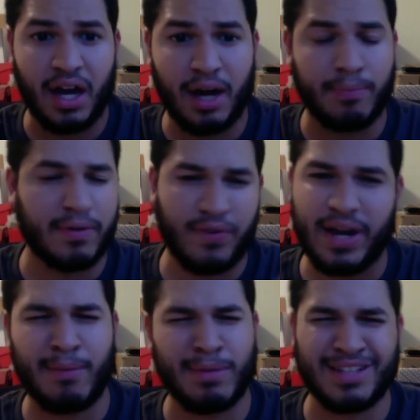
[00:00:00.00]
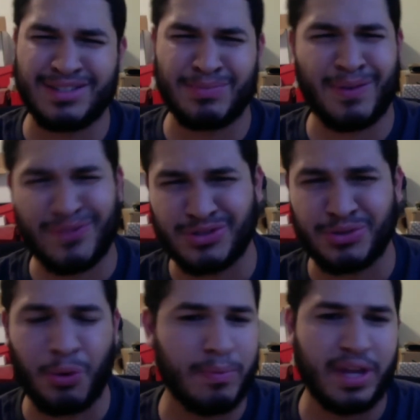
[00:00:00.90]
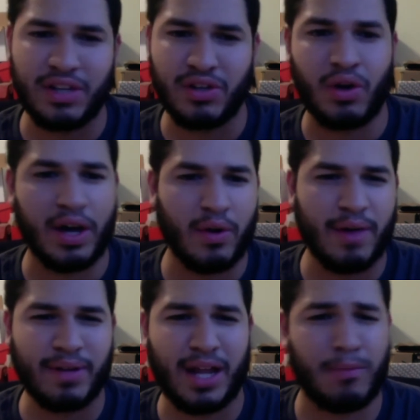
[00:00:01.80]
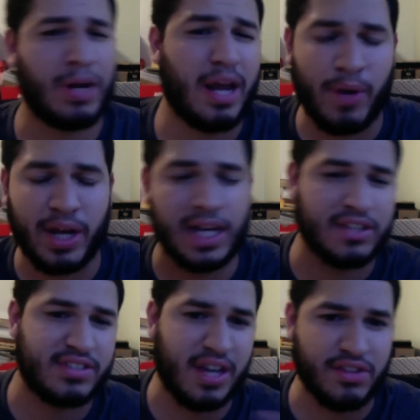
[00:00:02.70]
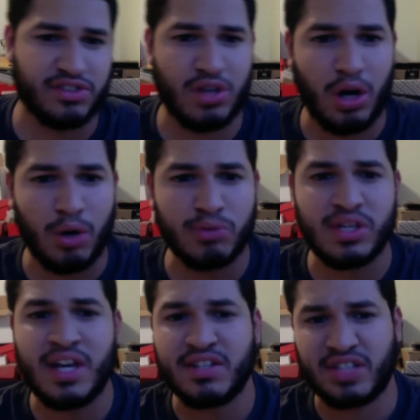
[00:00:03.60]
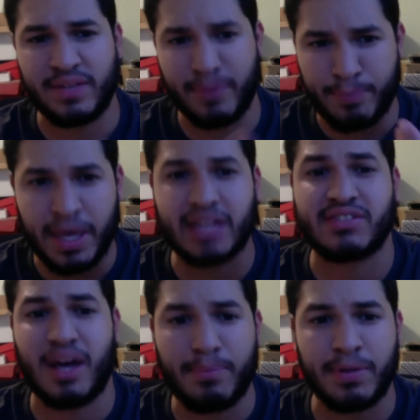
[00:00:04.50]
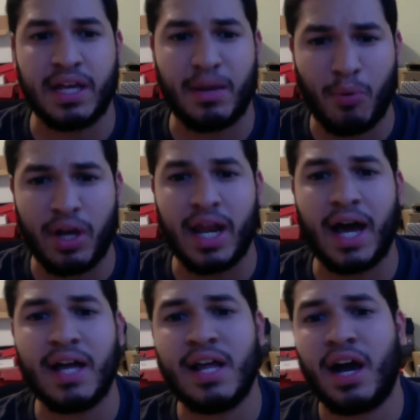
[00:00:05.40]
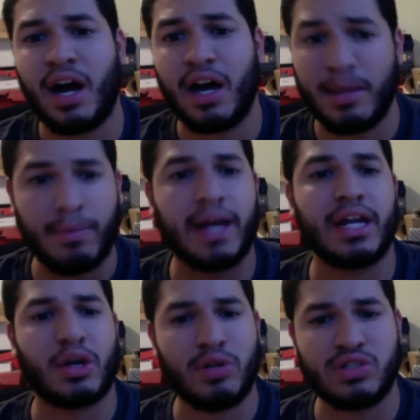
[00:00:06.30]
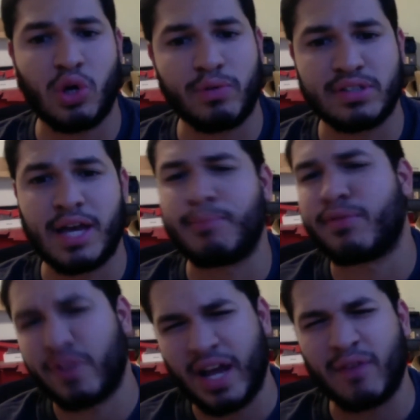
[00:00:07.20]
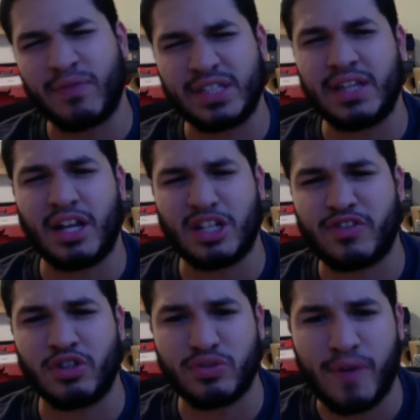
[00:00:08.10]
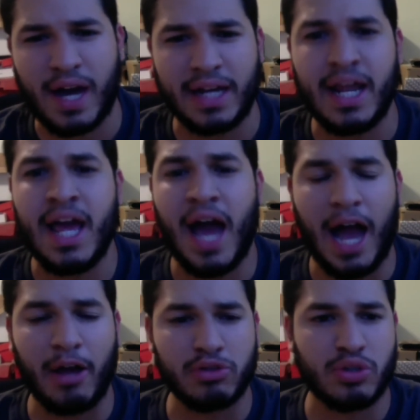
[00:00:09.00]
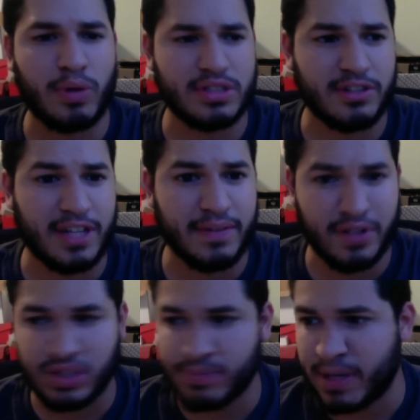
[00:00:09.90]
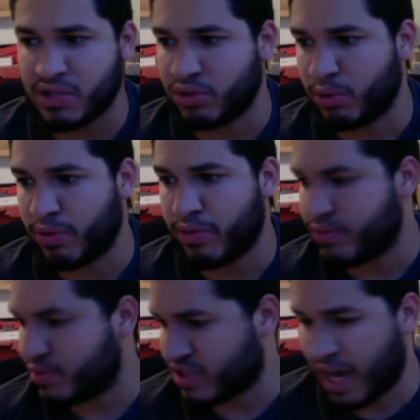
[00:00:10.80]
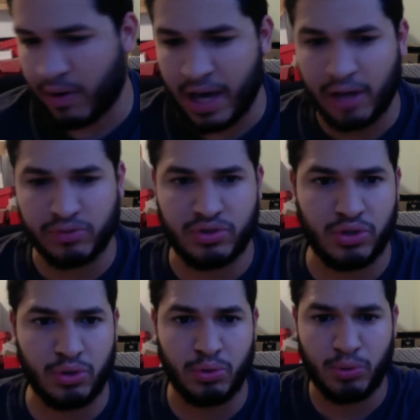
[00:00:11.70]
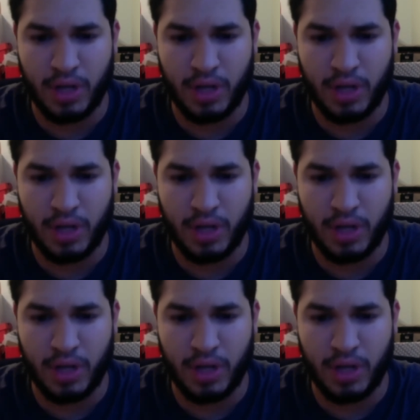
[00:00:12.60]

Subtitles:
But for now, because it's my first tournament, I don't have a lot of money. I want to kind of see how this goes, see if it picks up and whatnot. It might increase over time, but for now, $50 feels fine. I also want to give a special shout out to